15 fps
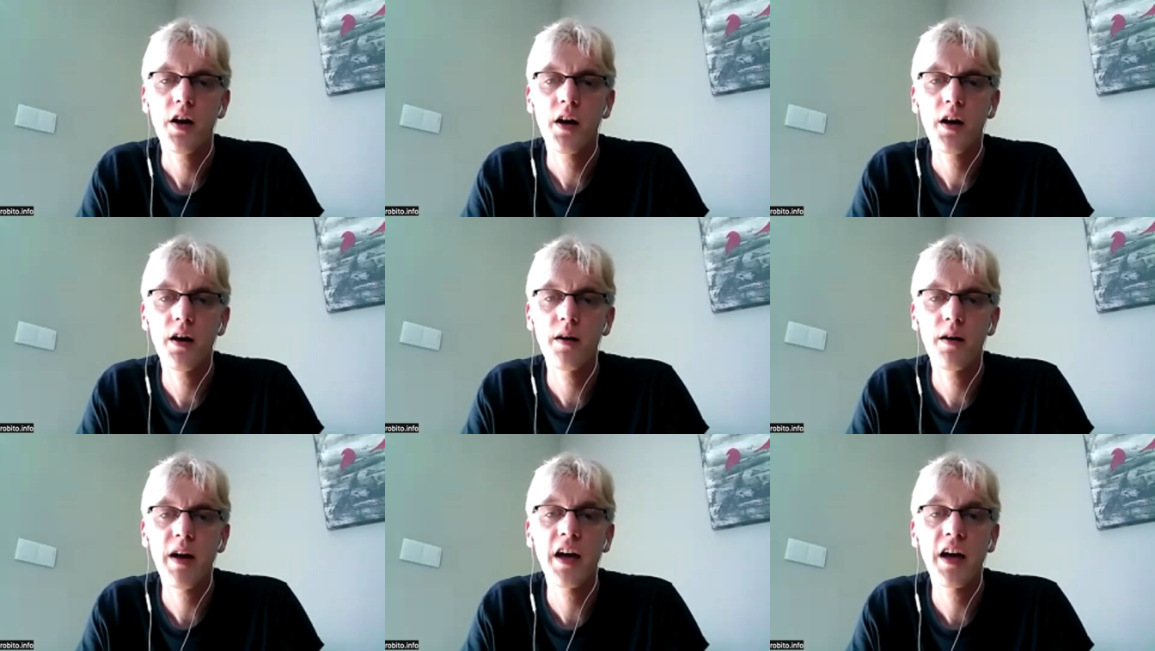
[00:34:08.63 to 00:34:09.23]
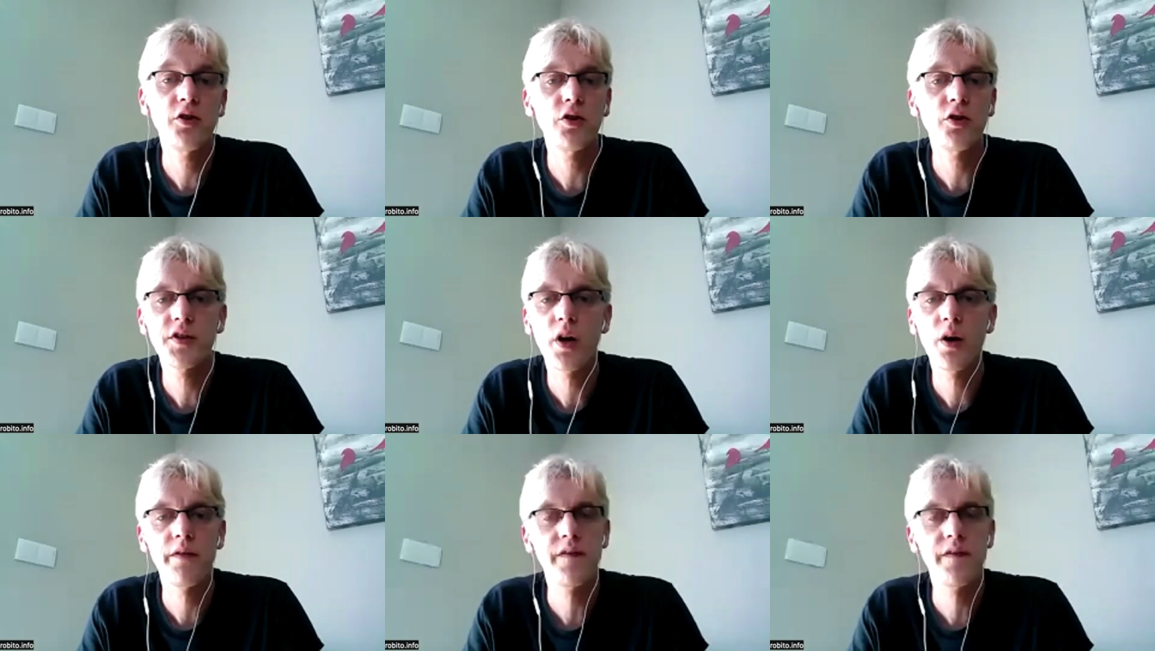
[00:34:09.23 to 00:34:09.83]
And
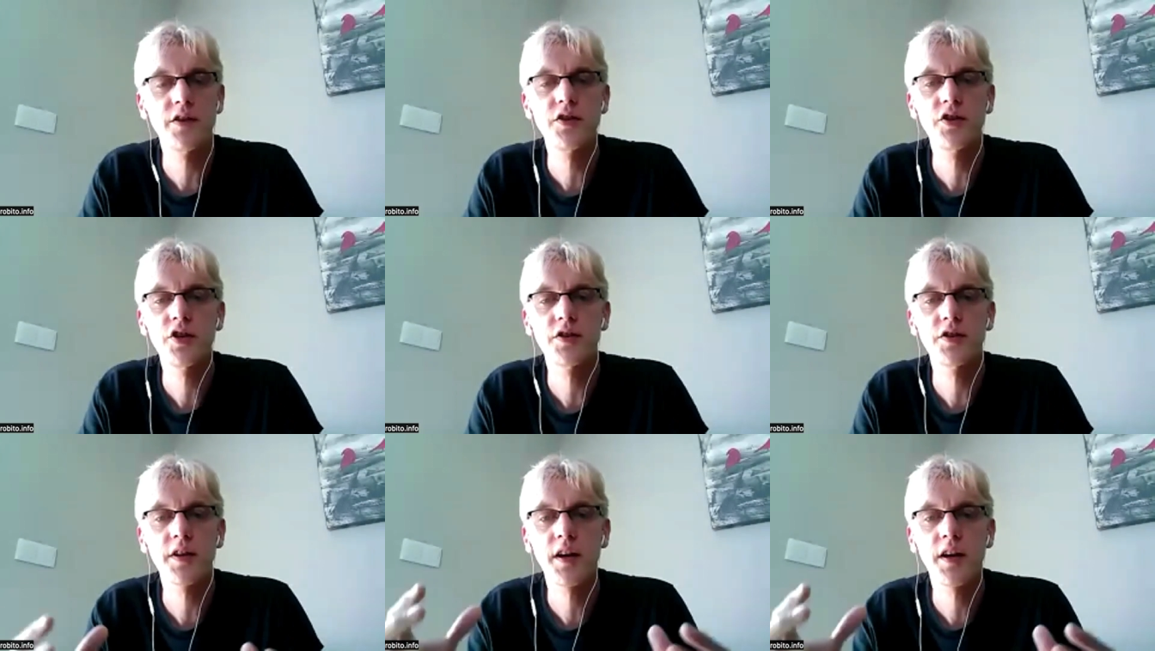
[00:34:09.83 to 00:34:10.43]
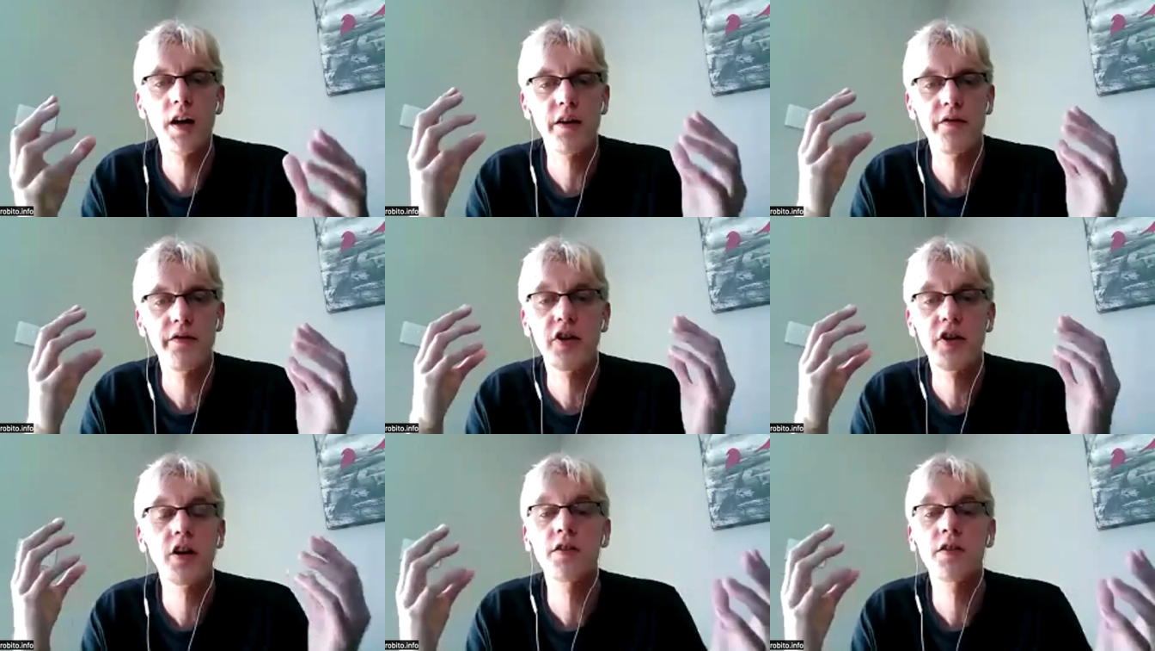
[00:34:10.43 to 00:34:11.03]
also if it's just a kind of
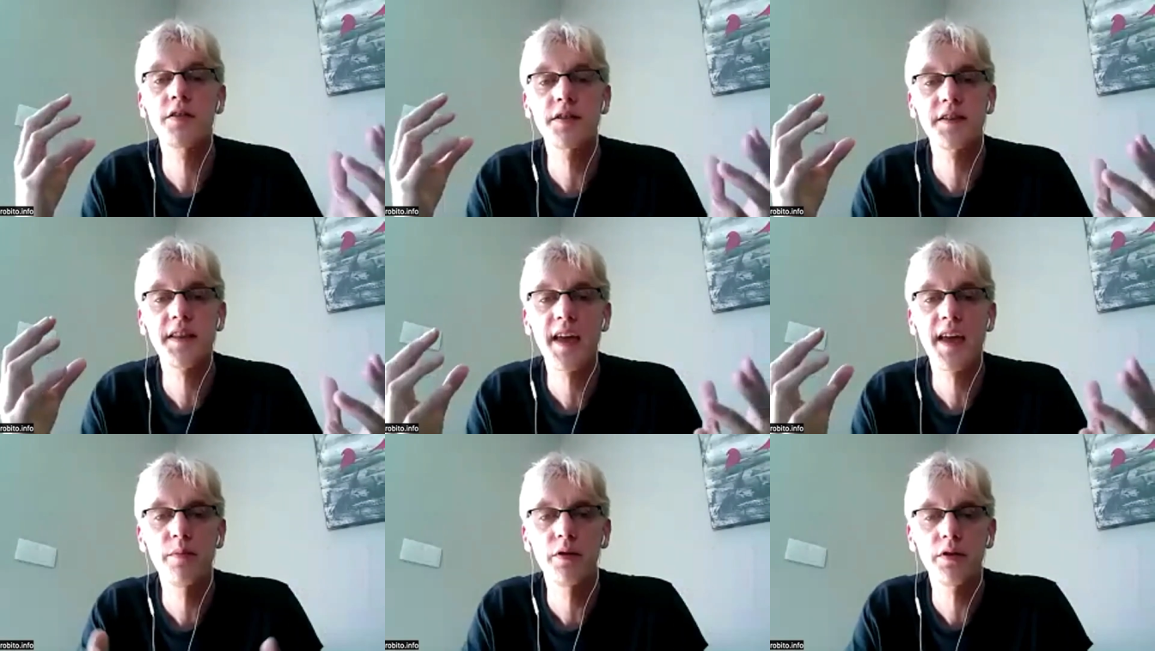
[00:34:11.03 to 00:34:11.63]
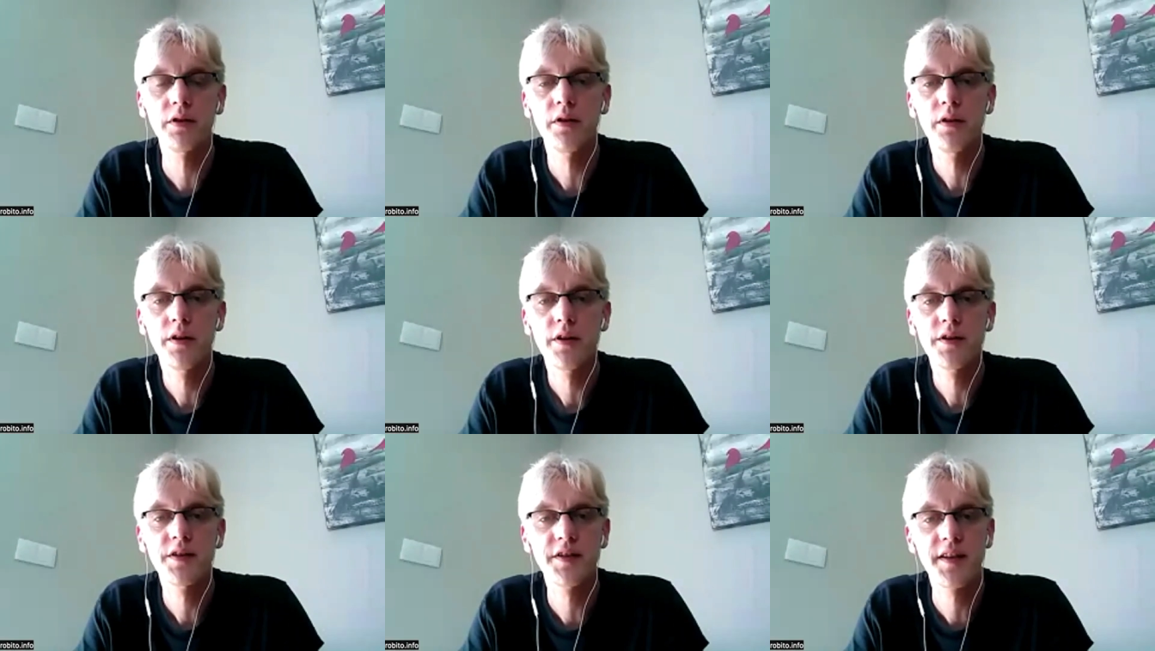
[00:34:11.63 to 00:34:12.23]
an unstable
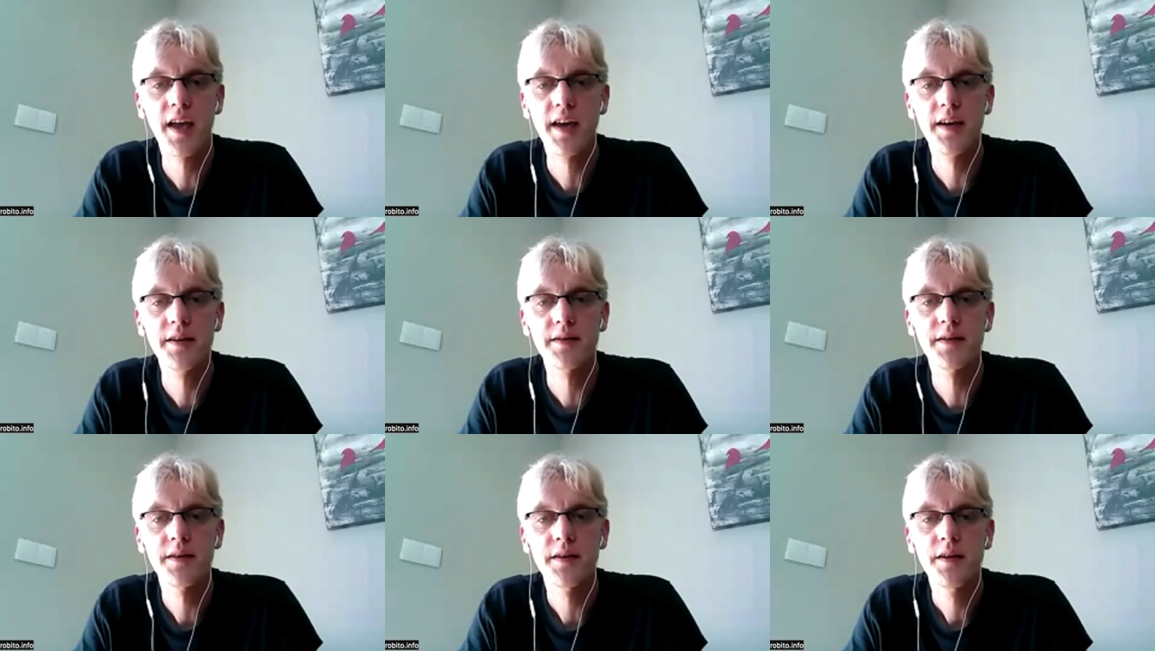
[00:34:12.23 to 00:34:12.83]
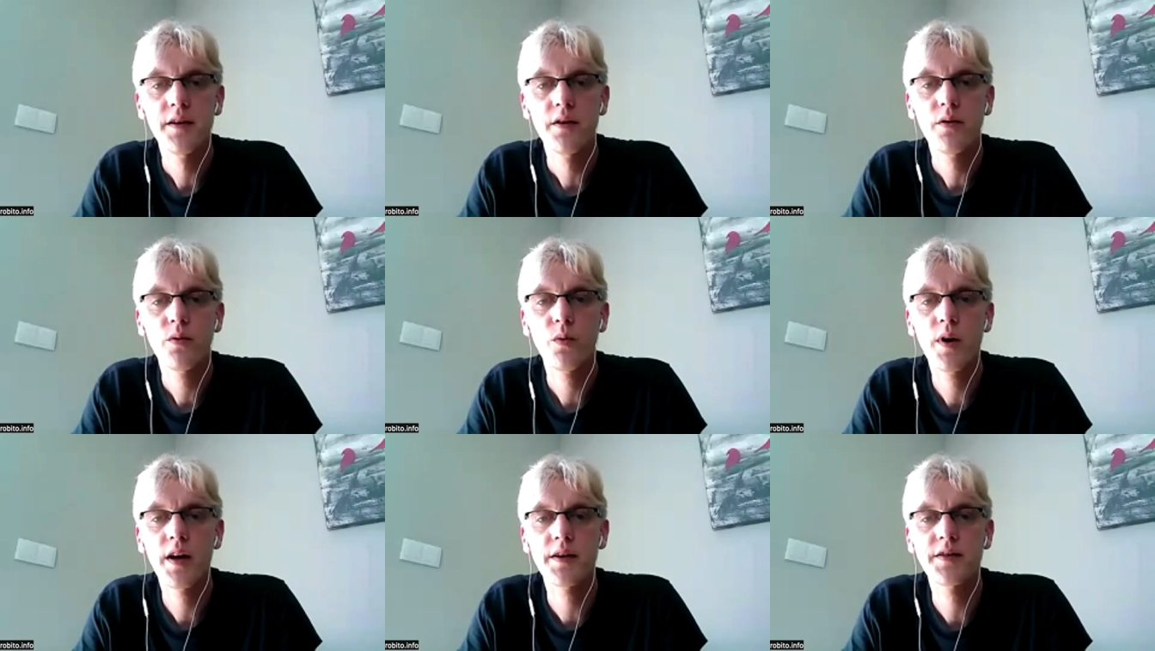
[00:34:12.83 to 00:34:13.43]
state
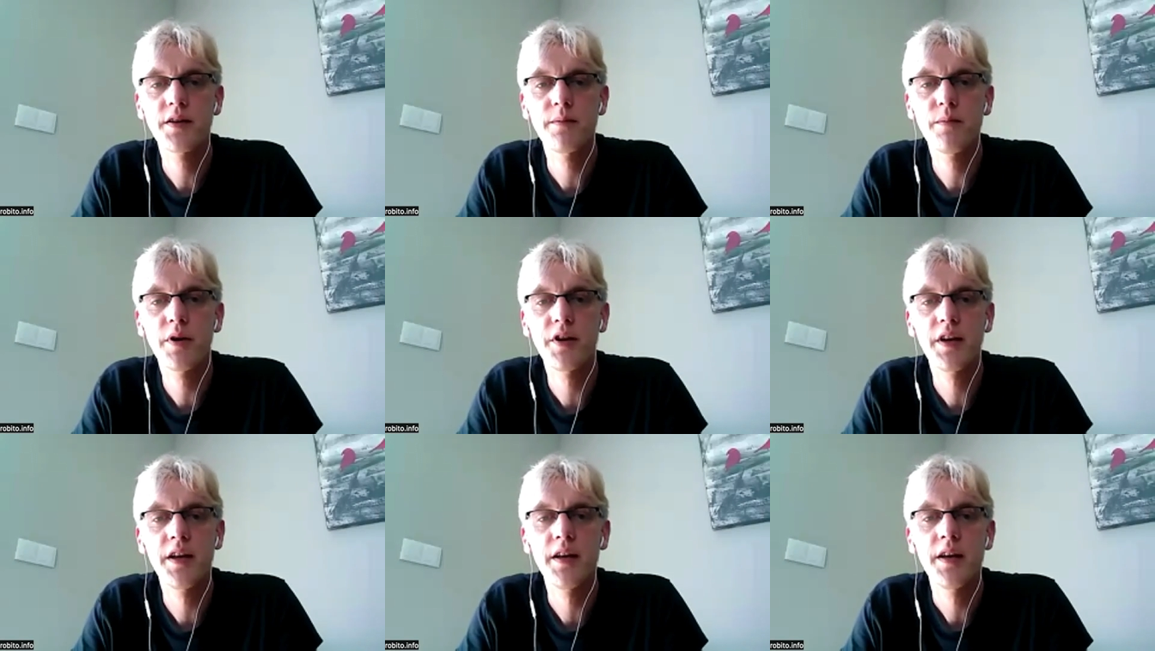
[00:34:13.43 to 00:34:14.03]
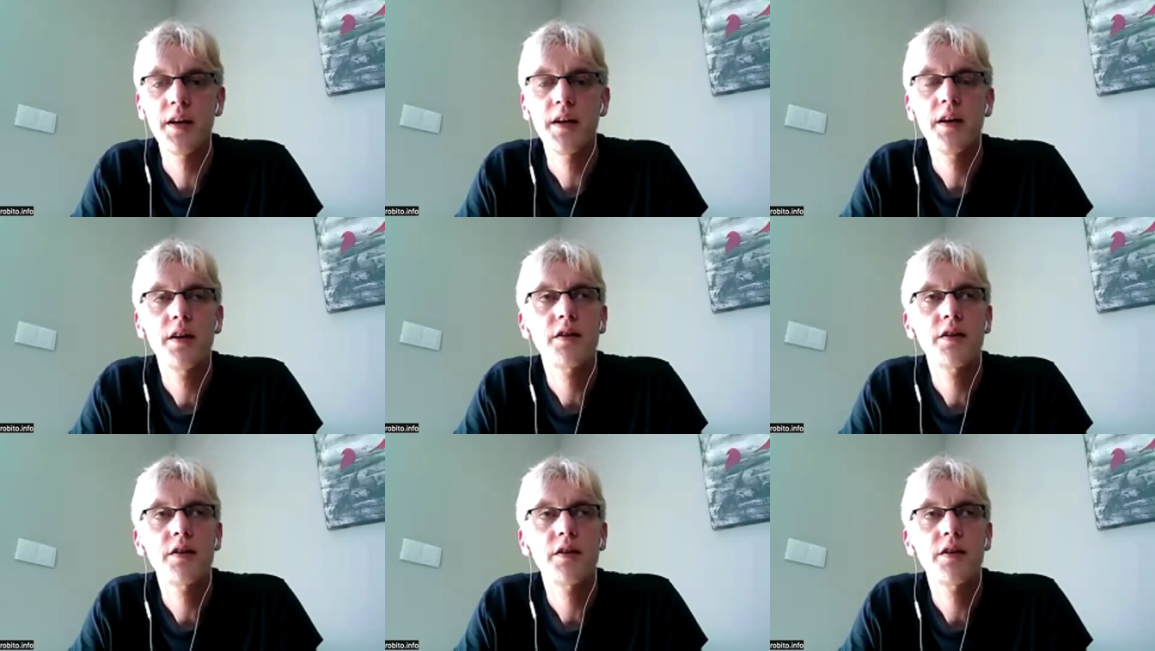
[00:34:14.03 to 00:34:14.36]
where somebody,